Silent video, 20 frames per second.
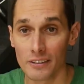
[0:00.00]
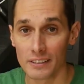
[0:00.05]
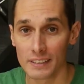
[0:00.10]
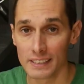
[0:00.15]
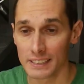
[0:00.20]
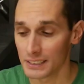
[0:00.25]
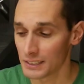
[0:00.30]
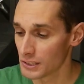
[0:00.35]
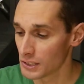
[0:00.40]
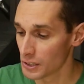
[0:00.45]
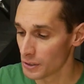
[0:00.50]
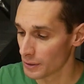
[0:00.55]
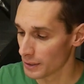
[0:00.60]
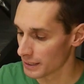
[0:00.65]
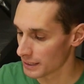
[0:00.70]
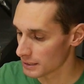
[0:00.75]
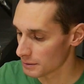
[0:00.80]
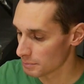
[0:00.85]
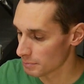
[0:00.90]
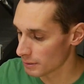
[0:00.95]
there is to
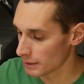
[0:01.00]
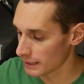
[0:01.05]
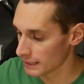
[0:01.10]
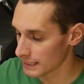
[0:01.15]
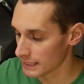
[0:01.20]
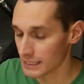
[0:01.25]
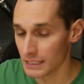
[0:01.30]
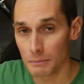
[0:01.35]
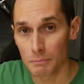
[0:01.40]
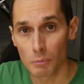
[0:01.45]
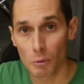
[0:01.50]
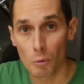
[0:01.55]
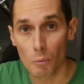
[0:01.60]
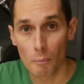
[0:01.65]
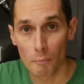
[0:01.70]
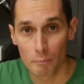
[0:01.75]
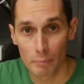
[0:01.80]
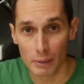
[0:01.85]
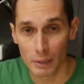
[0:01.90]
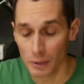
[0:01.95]
it. It's a pretty simple
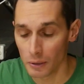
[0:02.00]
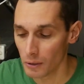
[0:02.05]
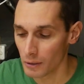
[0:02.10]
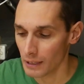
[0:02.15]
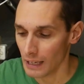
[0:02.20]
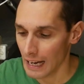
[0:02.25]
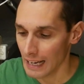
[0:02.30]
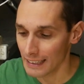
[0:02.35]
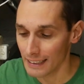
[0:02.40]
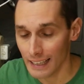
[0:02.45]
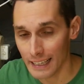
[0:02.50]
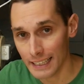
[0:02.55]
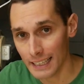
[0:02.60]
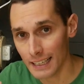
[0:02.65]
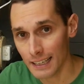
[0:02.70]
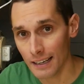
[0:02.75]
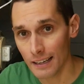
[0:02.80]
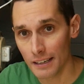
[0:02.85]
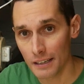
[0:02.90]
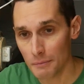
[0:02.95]
build. I like
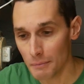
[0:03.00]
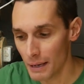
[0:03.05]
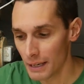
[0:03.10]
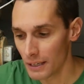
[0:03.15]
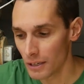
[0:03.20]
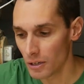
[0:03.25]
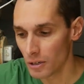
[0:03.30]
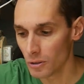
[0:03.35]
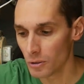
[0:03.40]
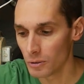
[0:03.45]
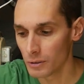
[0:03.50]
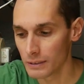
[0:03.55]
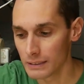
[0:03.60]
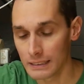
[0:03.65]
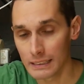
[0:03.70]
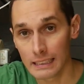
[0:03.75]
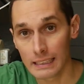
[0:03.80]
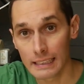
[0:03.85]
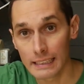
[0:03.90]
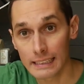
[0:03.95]
cutting my own
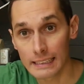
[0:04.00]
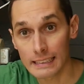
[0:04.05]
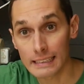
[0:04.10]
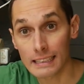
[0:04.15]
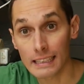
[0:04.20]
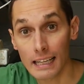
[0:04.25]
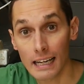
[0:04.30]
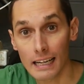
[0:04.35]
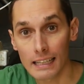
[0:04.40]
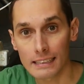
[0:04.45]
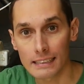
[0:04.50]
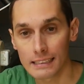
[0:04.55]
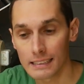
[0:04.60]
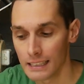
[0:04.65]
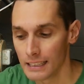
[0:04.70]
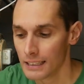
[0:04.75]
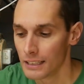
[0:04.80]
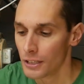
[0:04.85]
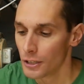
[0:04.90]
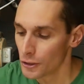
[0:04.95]
T-slots.
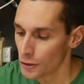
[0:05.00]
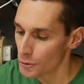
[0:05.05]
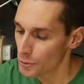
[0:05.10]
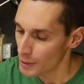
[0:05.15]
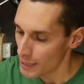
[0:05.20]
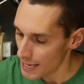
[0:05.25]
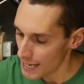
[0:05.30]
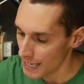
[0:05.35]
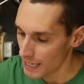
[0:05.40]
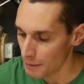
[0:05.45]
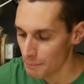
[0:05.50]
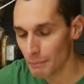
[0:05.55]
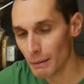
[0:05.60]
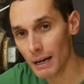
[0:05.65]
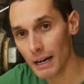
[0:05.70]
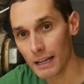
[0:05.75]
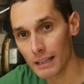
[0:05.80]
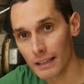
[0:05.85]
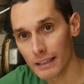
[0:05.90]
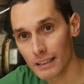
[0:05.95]
You can
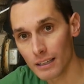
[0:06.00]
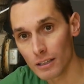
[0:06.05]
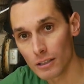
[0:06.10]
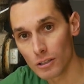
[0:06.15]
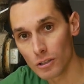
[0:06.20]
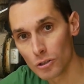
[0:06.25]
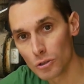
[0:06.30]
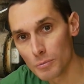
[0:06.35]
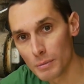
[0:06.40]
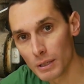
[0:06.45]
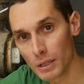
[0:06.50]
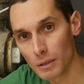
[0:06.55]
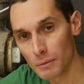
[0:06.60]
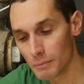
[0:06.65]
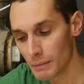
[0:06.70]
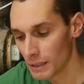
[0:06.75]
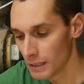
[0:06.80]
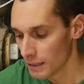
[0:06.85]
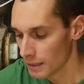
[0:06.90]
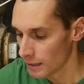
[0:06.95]
buy like
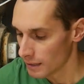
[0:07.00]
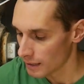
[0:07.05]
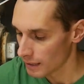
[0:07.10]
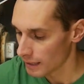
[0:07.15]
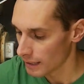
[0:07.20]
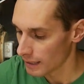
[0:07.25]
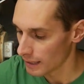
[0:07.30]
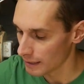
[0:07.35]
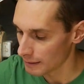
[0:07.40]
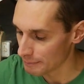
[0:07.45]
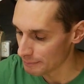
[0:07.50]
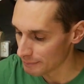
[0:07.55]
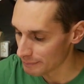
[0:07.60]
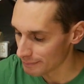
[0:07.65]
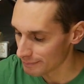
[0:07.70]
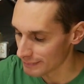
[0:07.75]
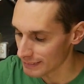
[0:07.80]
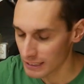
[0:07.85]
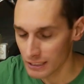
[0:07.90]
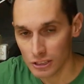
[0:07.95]
aluminum uh,
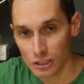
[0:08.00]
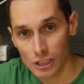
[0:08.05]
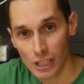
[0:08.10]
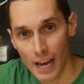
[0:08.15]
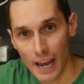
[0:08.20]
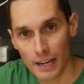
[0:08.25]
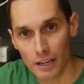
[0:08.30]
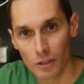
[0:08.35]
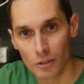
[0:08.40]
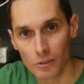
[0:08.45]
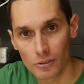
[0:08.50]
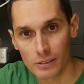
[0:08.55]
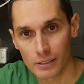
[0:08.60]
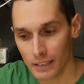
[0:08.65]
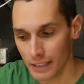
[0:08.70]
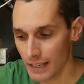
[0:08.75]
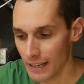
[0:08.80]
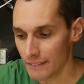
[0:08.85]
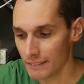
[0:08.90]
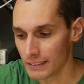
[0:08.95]
channels
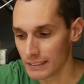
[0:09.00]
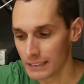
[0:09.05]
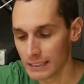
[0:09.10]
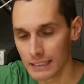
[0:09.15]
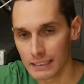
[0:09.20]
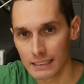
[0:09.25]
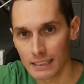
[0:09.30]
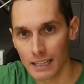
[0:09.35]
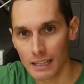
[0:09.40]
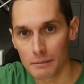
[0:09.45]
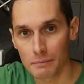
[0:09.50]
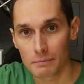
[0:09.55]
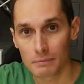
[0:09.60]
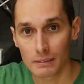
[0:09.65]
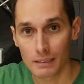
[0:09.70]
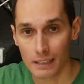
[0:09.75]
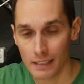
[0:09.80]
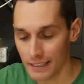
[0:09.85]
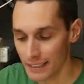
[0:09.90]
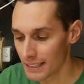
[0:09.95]
that have the T-slot
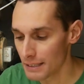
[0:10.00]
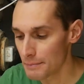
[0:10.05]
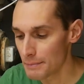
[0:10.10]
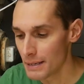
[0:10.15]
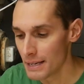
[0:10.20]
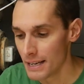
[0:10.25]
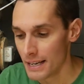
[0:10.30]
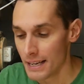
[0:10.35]
cut in them